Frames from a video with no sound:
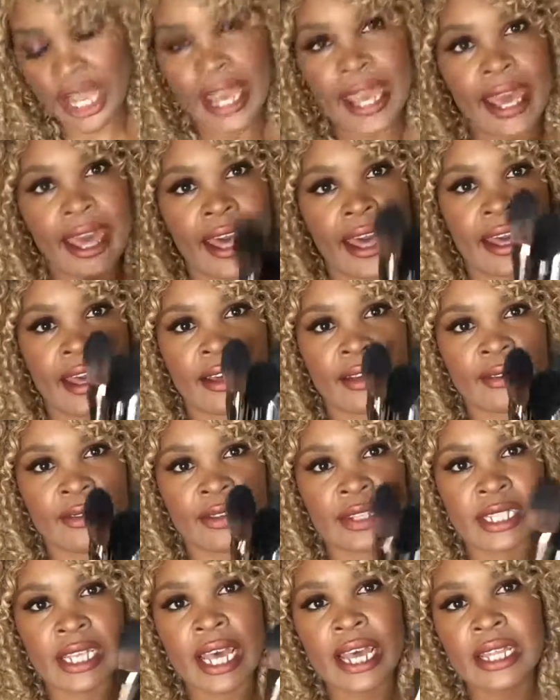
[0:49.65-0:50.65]
I have
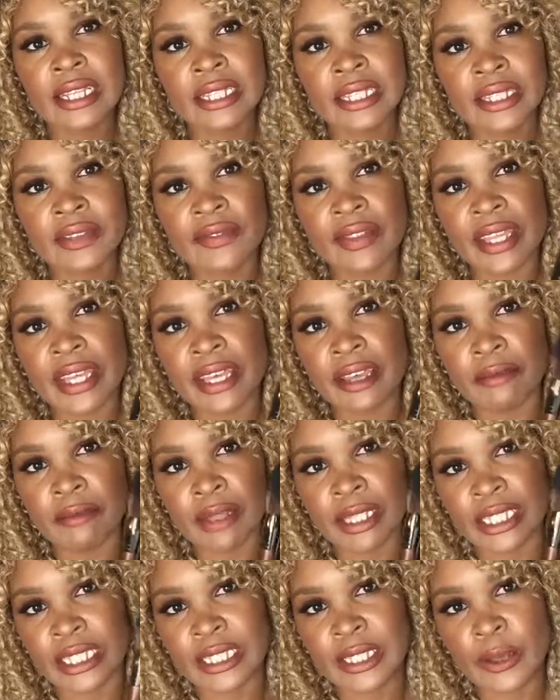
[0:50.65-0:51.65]
tons of
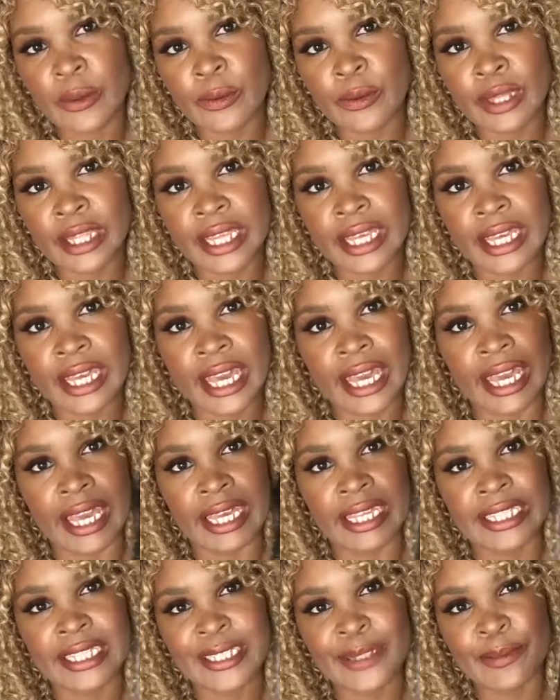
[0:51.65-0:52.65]
them. This is only
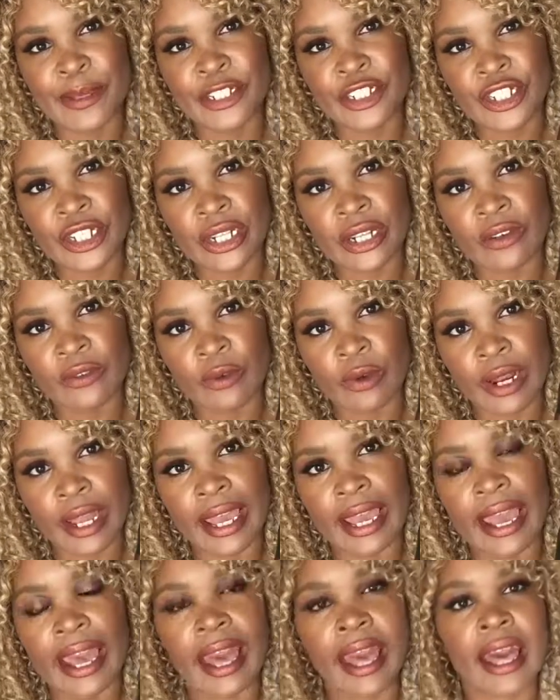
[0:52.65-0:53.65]
a smidget of what I
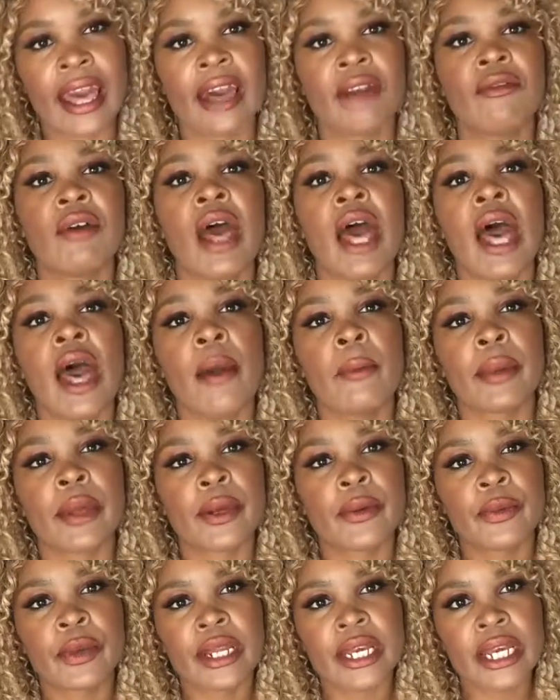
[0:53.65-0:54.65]
have, but
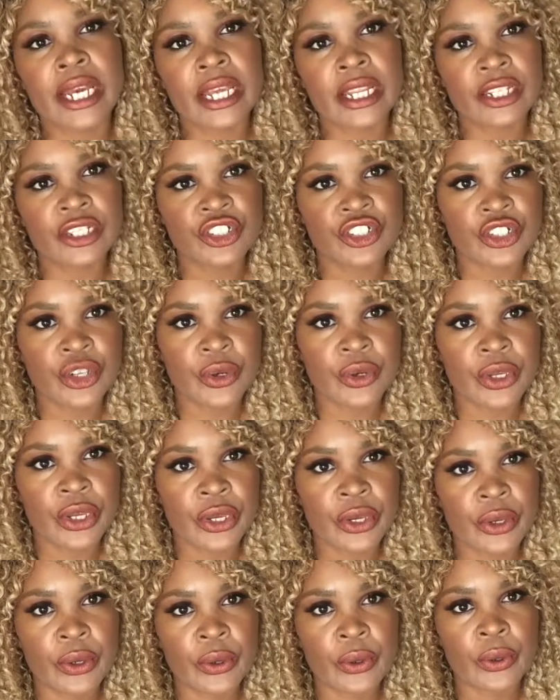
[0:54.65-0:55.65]
I want to kind of show
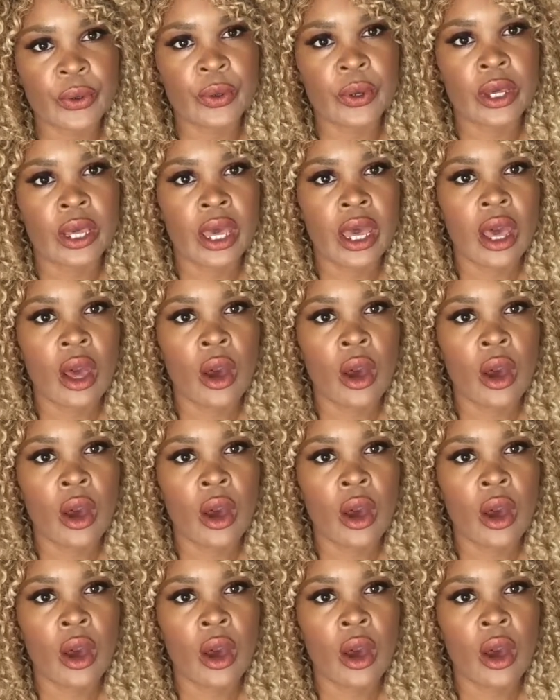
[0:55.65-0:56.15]
you